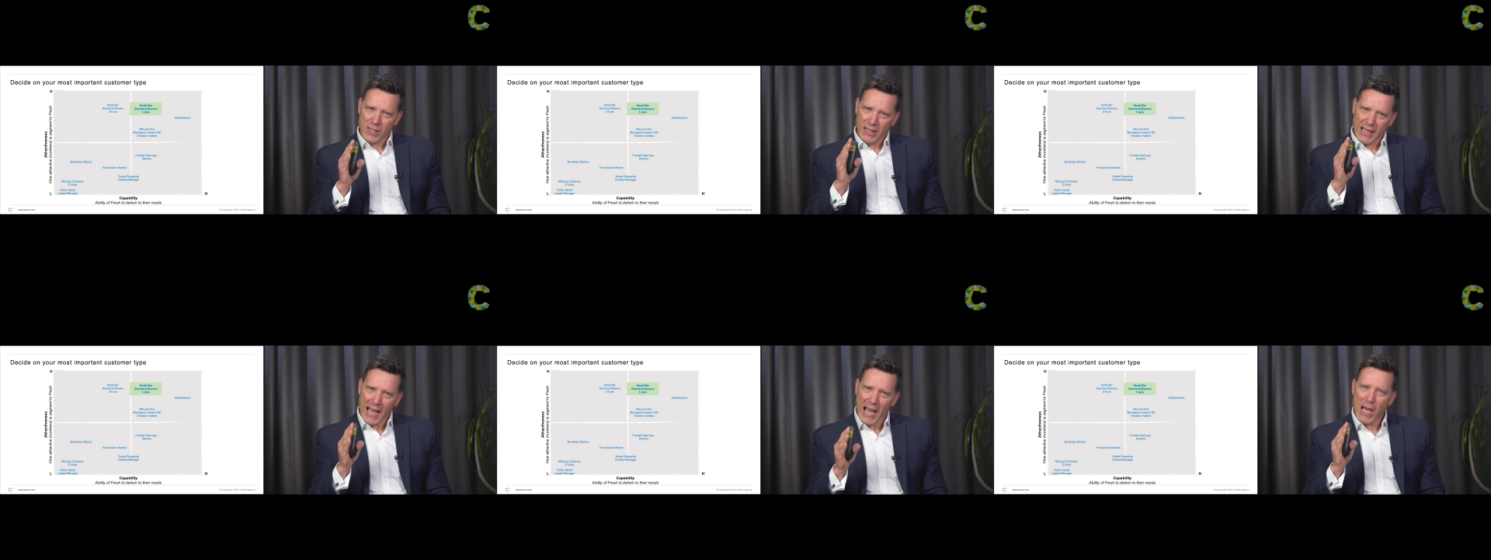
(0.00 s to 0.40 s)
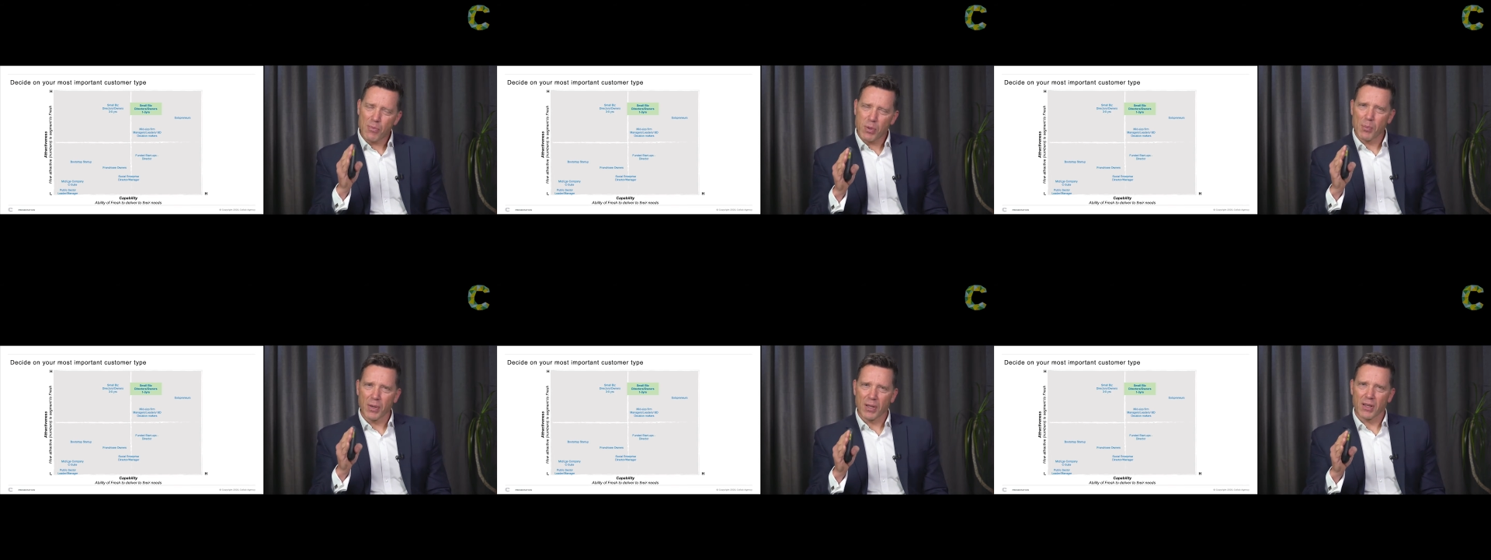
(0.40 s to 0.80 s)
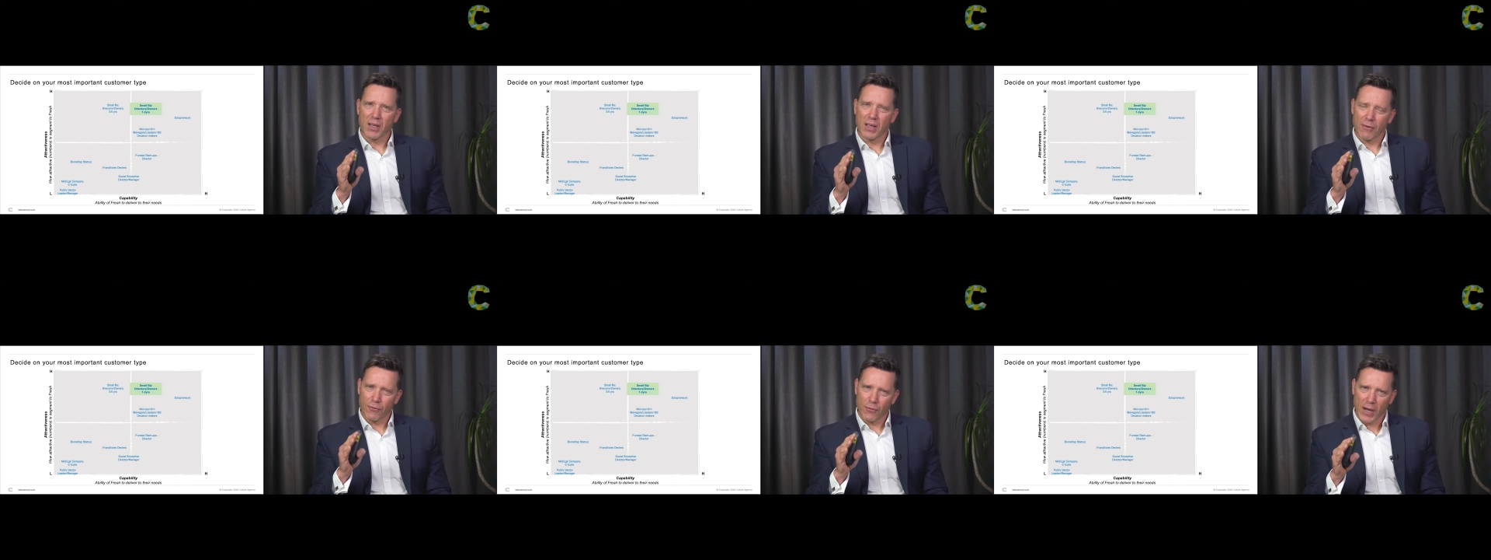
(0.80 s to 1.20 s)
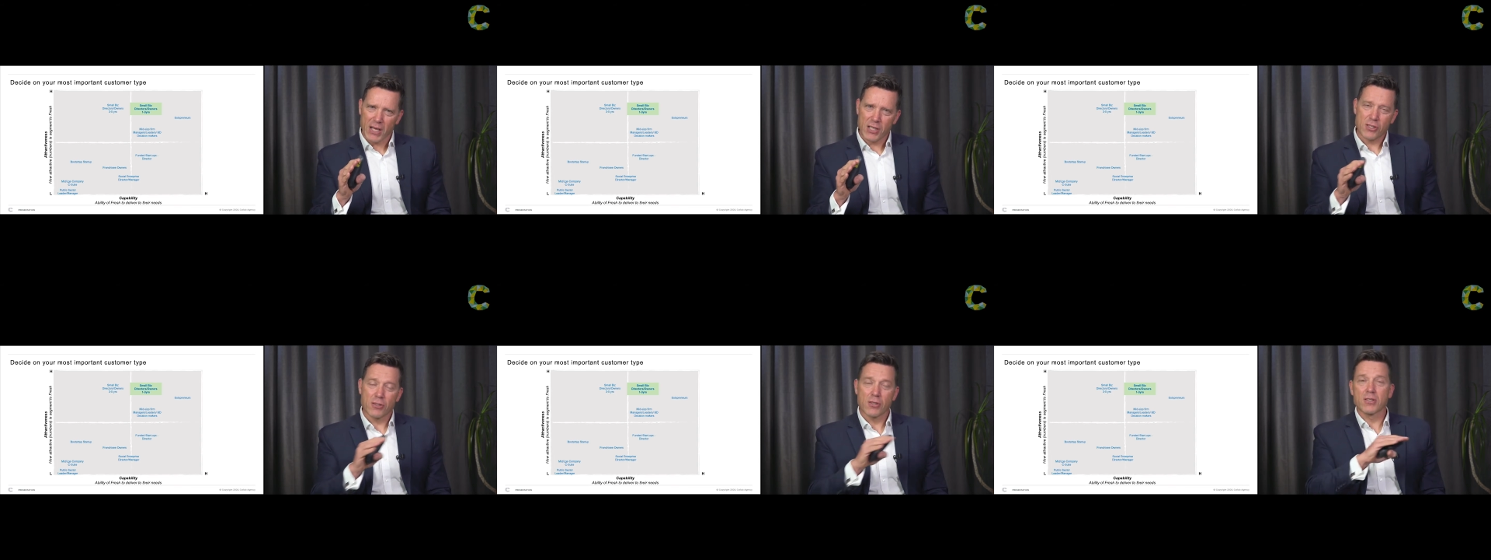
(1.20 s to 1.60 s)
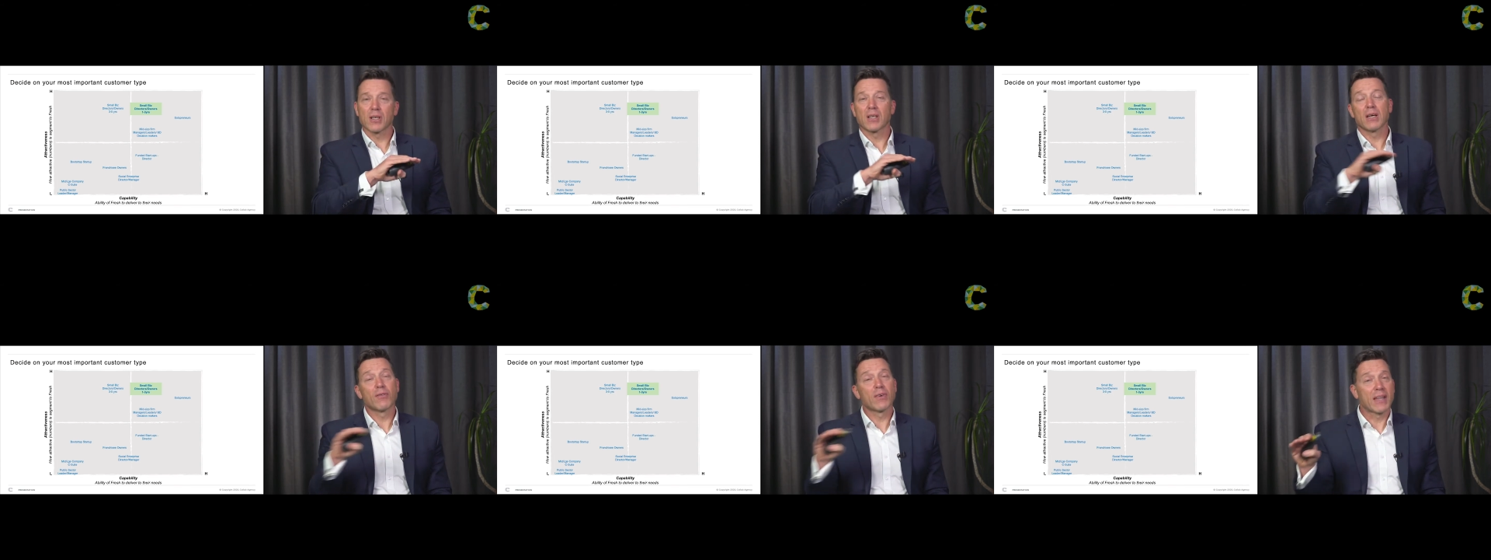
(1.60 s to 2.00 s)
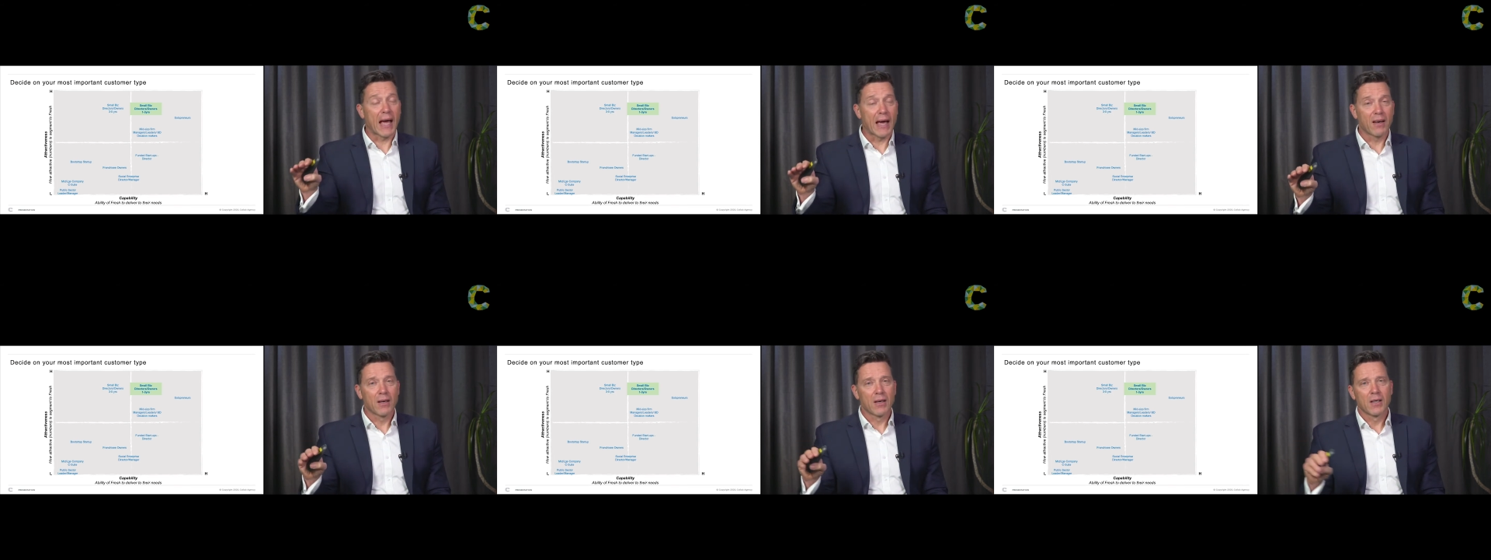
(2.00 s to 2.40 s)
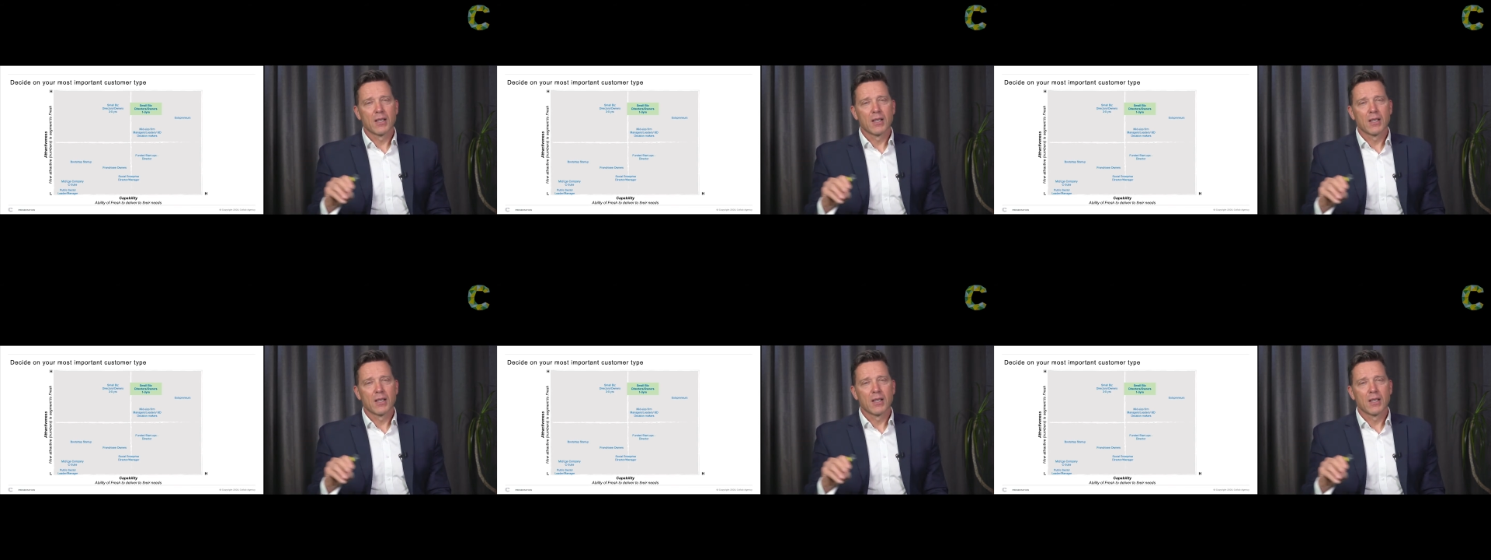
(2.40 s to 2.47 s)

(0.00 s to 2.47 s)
the capability of Fresh to deliver that.